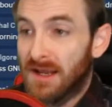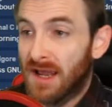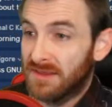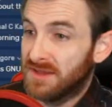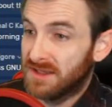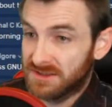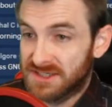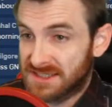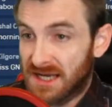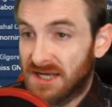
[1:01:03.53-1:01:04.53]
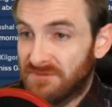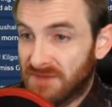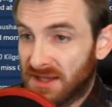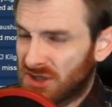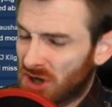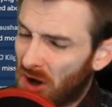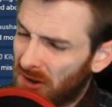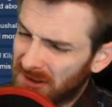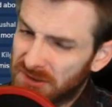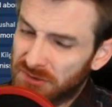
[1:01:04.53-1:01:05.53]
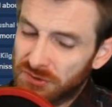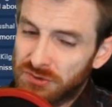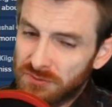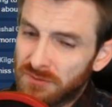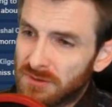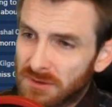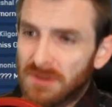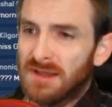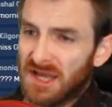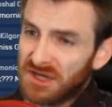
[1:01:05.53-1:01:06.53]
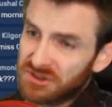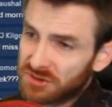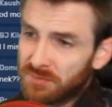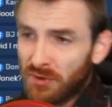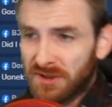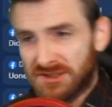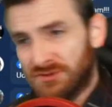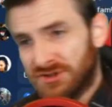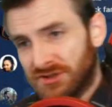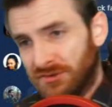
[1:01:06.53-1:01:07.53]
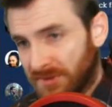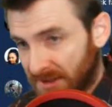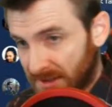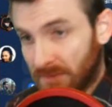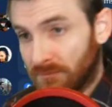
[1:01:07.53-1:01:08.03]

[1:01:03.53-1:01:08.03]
and then just kind of like call it your new entry point to a degree.